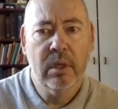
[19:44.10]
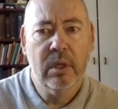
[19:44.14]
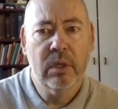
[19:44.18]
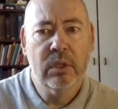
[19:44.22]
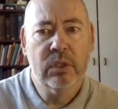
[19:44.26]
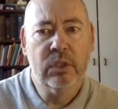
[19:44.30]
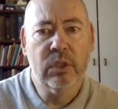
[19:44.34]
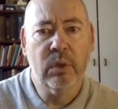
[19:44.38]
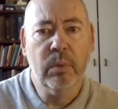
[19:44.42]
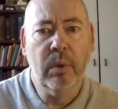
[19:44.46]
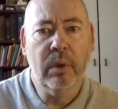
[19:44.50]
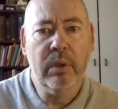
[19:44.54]

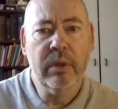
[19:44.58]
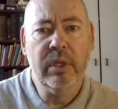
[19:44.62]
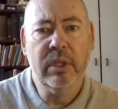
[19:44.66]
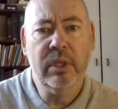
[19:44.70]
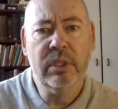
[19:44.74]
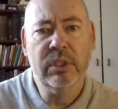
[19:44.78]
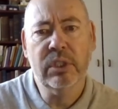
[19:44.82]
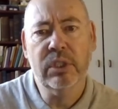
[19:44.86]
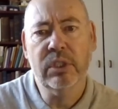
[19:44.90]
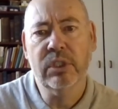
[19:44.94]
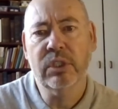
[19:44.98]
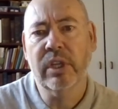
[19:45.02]
So what this
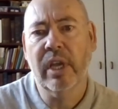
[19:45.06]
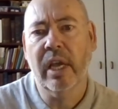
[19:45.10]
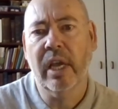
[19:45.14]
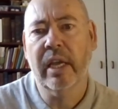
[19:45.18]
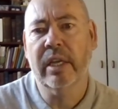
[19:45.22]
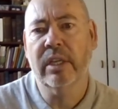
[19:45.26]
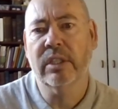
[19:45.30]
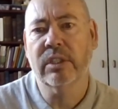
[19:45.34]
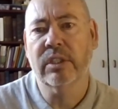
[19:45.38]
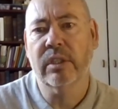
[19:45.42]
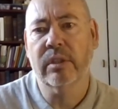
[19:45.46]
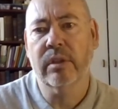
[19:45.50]
is saying
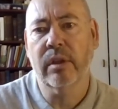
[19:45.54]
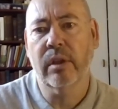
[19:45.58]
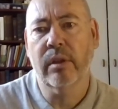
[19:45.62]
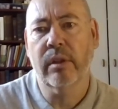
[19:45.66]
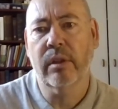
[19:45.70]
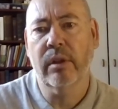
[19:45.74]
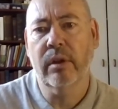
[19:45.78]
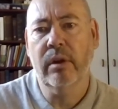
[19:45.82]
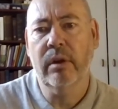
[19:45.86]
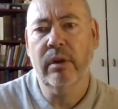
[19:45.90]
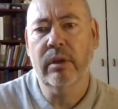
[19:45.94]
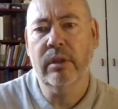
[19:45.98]
is that the
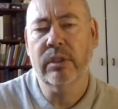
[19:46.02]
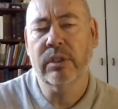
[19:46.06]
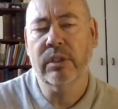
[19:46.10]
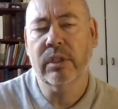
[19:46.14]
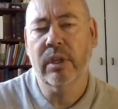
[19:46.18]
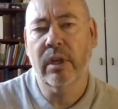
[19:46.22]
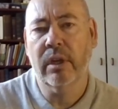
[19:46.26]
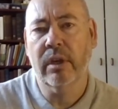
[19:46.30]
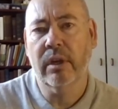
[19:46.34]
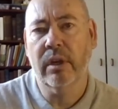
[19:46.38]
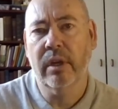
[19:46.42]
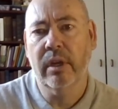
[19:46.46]
third
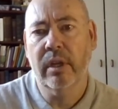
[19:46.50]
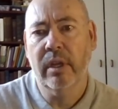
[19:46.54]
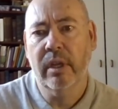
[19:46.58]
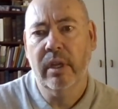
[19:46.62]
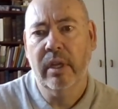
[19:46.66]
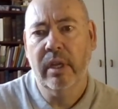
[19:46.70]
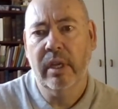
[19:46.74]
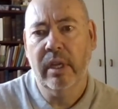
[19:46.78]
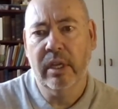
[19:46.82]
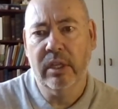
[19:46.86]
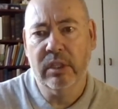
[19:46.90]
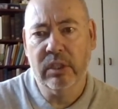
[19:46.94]
son
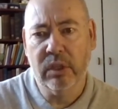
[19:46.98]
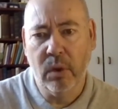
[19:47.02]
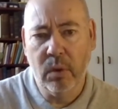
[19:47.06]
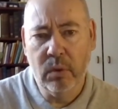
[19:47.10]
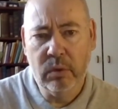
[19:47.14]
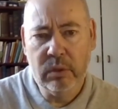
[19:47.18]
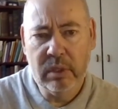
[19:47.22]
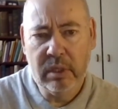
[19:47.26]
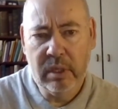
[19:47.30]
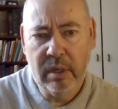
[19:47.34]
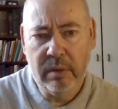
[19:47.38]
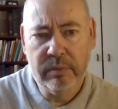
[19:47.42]
is old
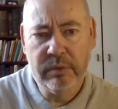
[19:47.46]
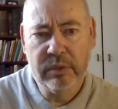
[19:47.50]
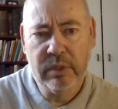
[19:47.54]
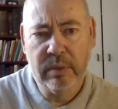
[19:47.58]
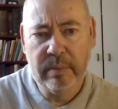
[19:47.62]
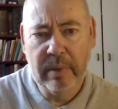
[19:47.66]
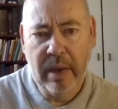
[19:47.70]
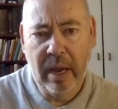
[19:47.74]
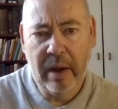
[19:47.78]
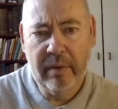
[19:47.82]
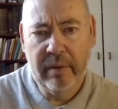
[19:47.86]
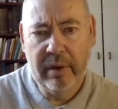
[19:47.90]
enough to
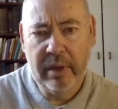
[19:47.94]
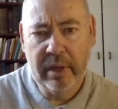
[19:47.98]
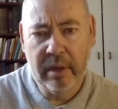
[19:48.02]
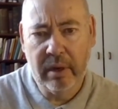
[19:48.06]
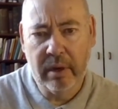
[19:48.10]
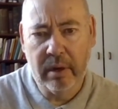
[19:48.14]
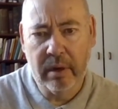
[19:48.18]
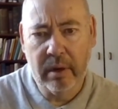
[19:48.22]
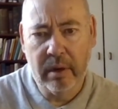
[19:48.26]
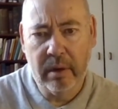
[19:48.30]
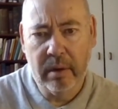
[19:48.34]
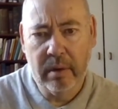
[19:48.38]
marry
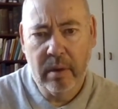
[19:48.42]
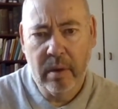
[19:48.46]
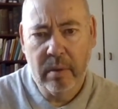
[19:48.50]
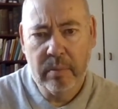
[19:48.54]
her,